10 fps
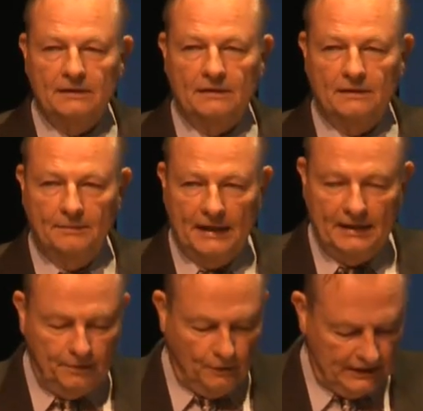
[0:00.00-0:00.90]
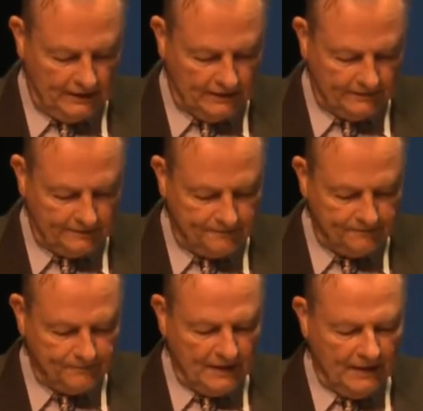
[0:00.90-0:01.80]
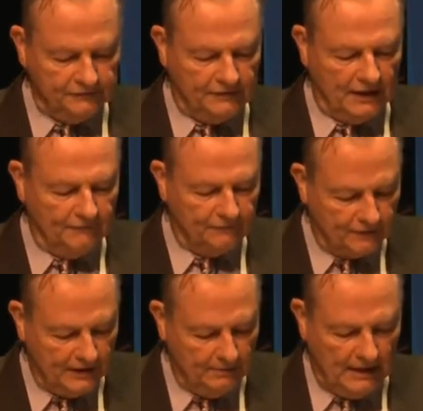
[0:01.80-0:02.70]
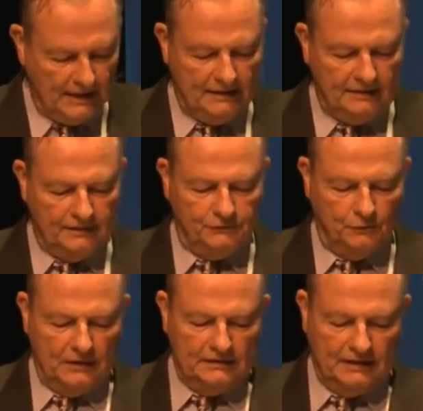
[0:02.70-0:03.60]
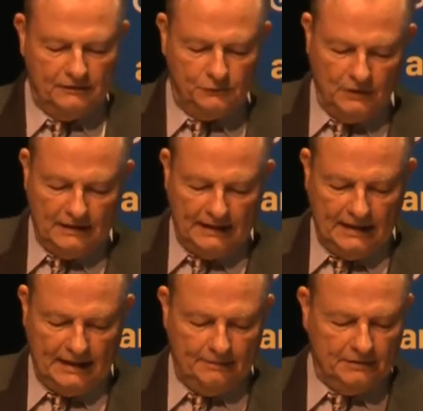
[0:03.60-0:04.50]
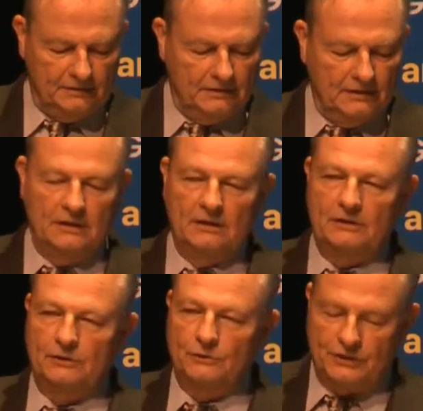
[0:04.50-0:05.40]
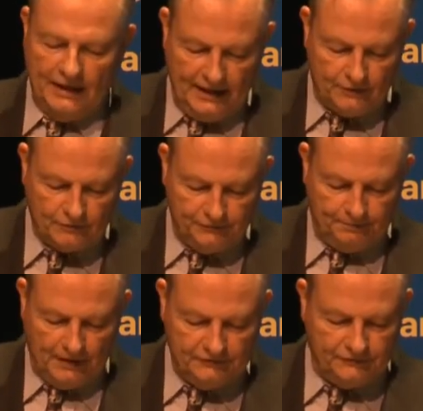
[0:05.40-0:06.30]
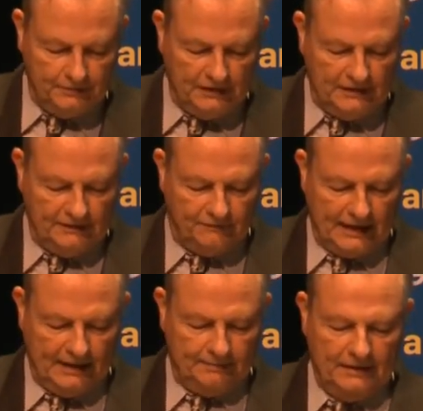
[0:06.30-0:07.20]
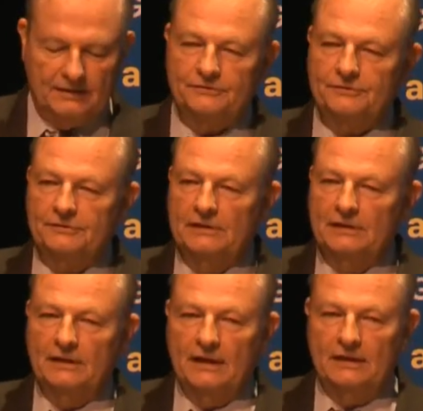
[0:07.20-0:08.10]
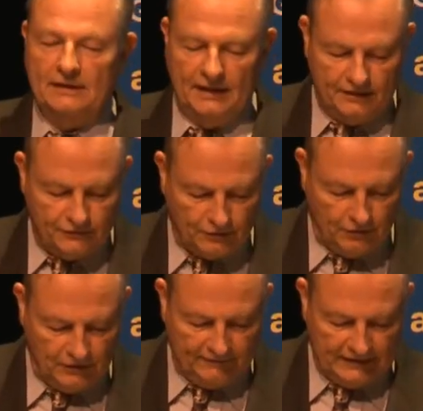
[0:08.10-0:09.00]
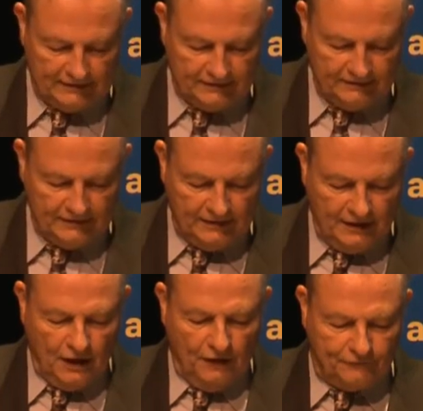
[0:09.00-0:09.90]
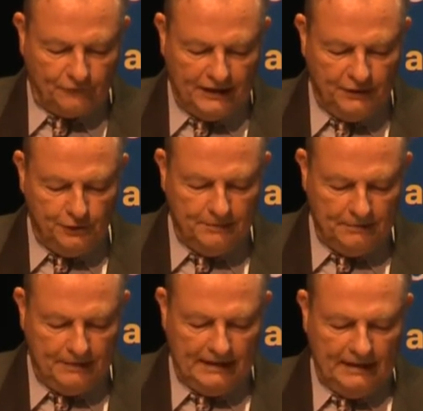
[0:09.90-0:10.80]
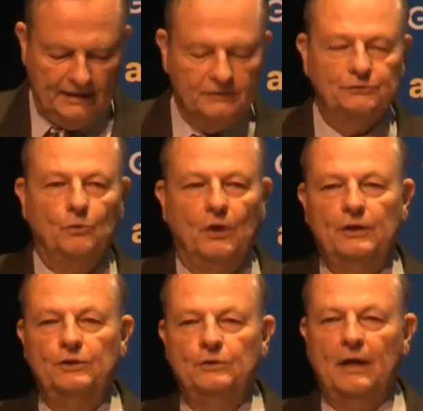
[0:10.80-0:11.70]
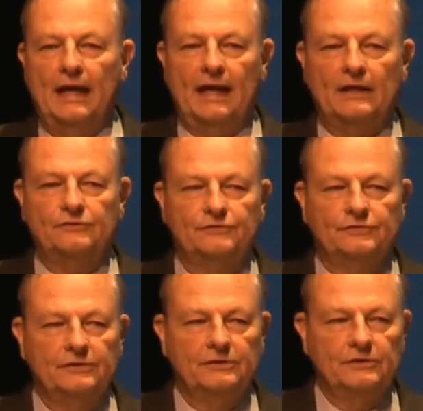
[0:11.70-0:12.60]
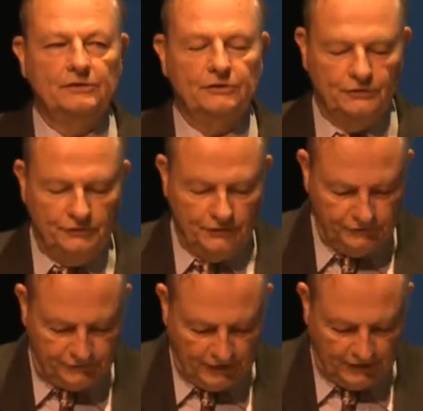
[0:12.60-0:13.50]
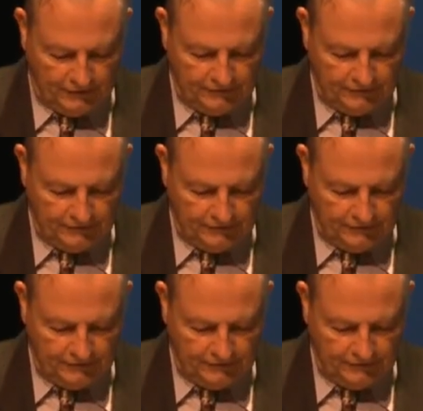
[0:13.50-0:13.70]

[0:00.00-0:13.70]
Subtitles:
The main point here is that a free mind is one that is willing and able to take responsibility for happiness and take control of it. A free human being is one who acts to do so.